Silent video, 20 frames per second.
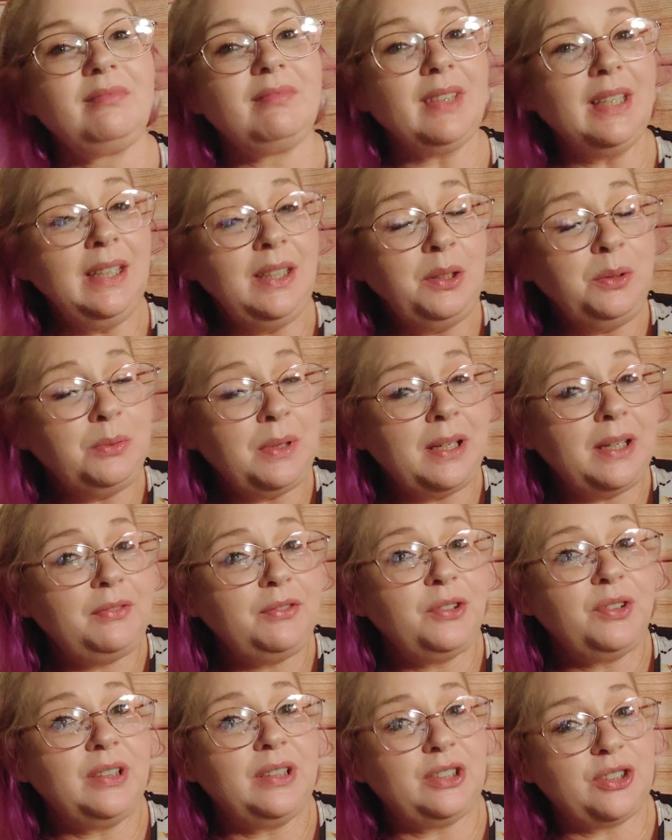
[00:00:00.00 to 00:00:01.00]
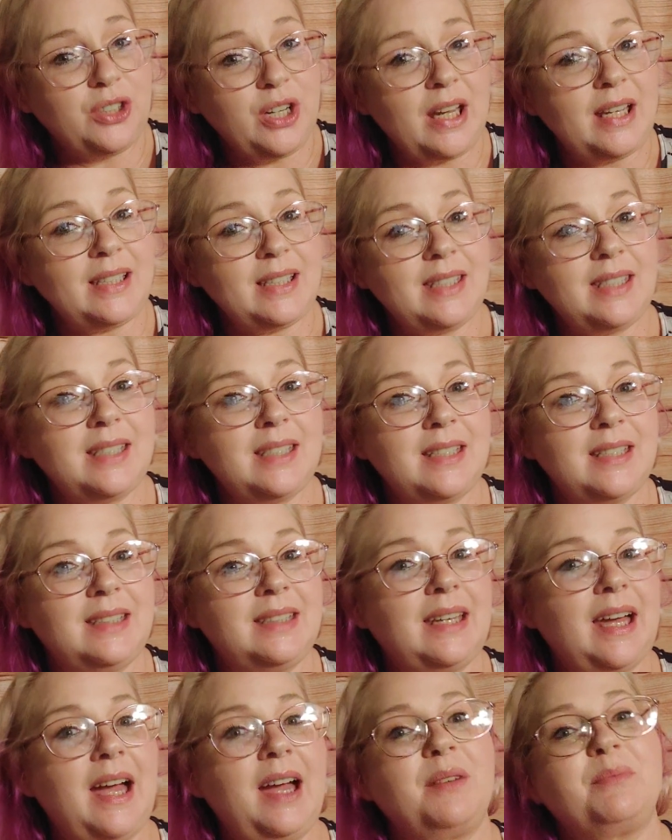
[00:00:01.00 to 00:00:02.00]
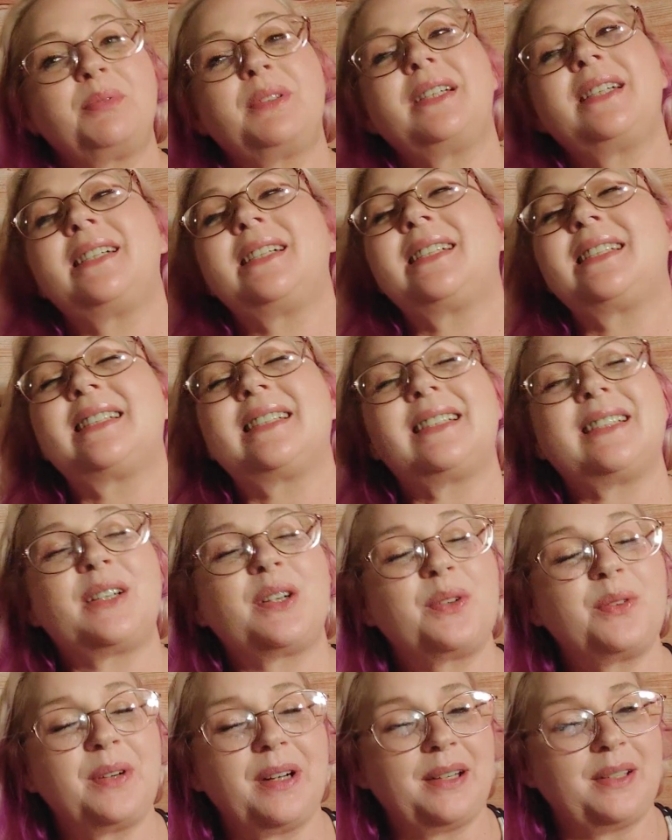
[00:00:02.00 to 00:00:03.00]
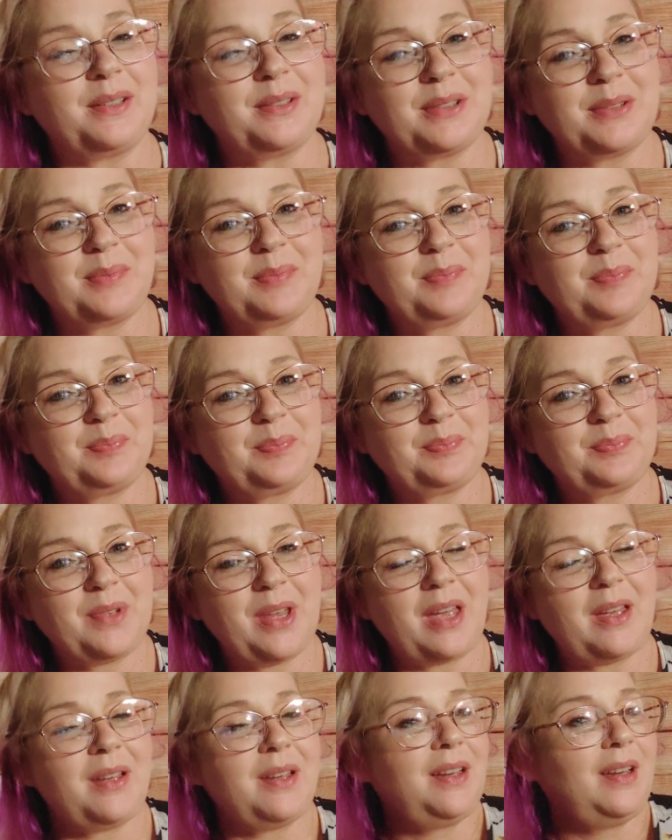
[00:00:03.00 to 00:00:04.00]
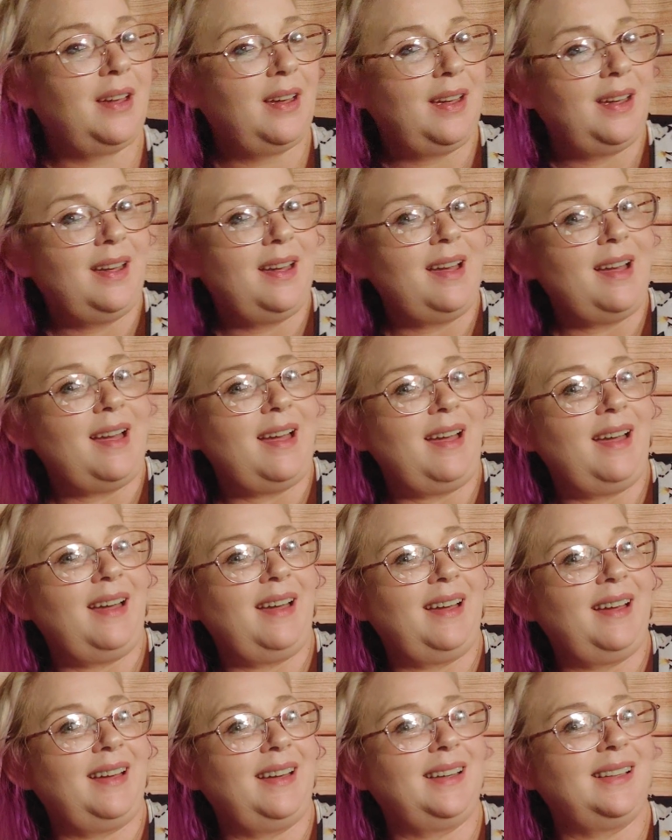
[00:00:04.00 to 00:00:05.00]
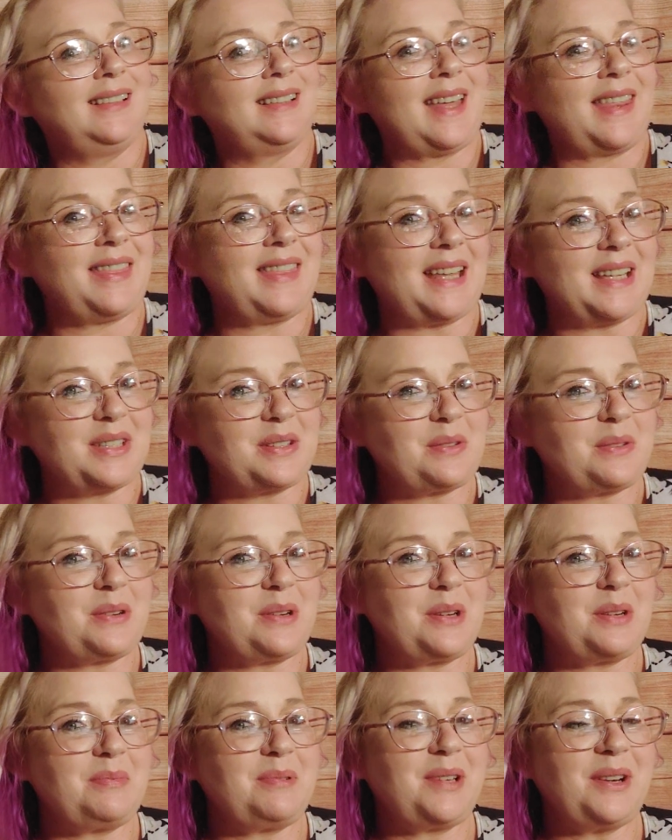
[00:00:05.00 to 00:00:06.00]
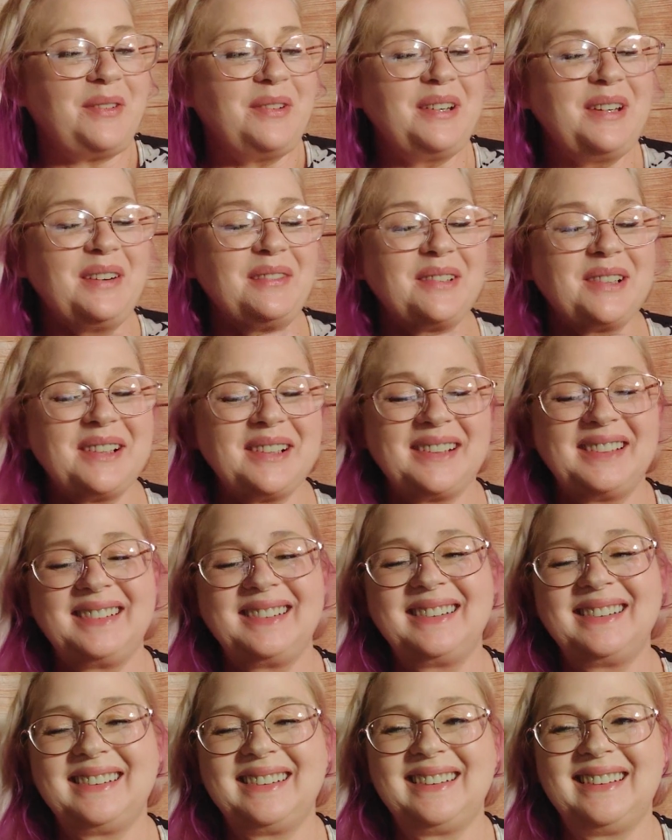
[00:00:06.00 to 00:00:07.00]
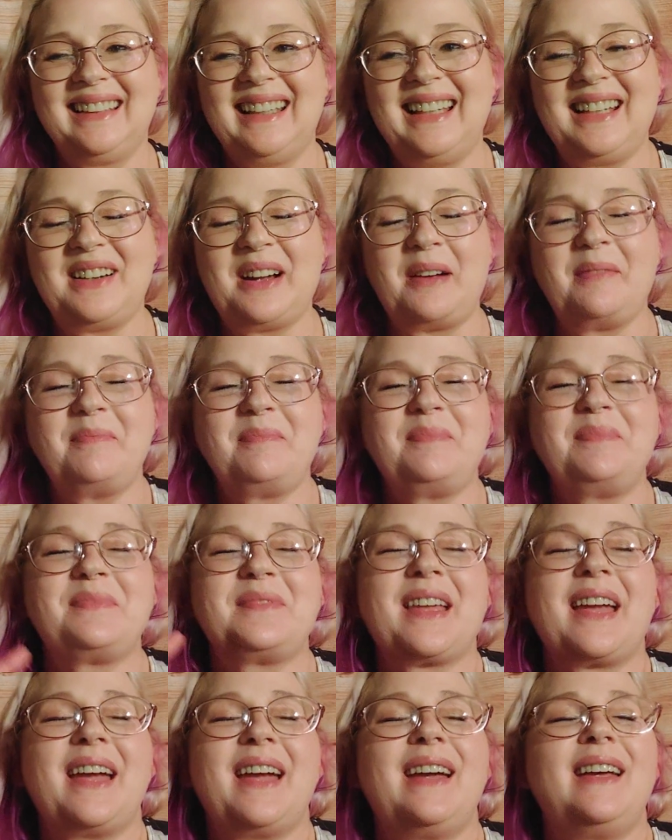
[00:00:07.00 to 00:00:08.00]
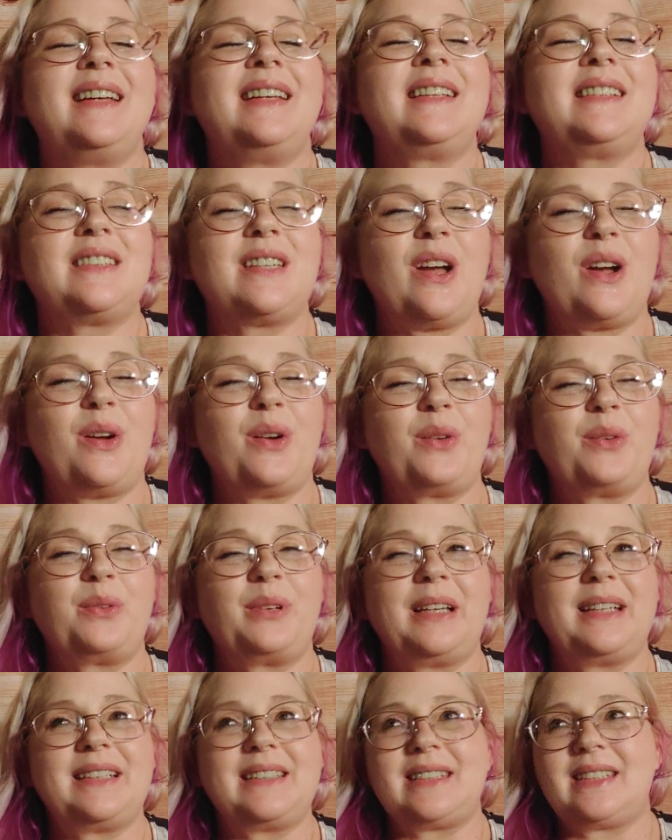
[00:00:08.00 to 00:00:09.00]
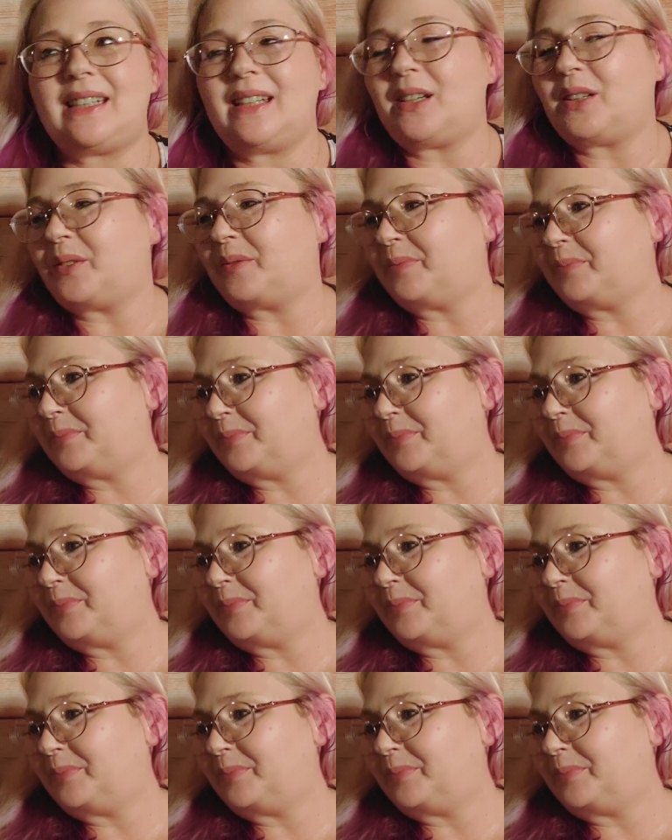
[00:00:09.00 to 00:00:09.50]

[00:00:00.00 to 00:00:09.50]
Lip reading: Anyway, if you're interested in that, please stick around. And that's what we're going to be going over. Anyway, so let's see here.